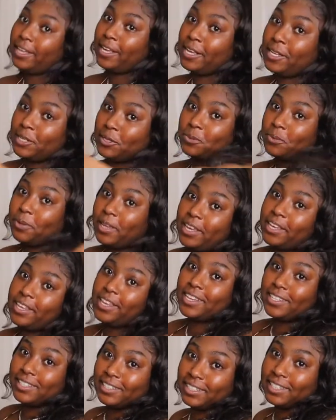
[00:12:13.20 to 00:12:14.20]
Cause we
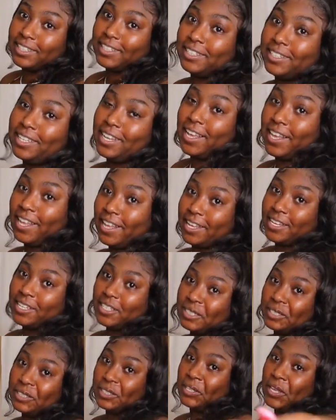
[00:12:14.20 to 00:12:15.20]
your
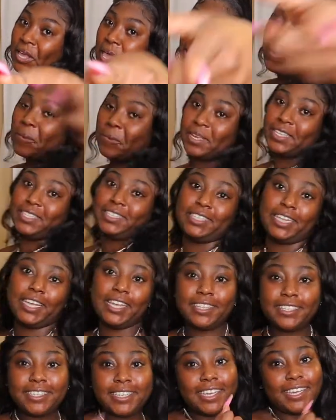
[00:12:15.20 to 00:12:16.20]
sisters, we
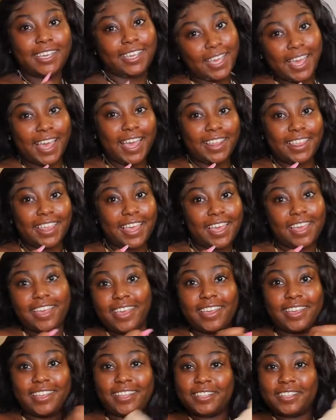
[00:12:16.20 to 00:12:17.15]
stand together.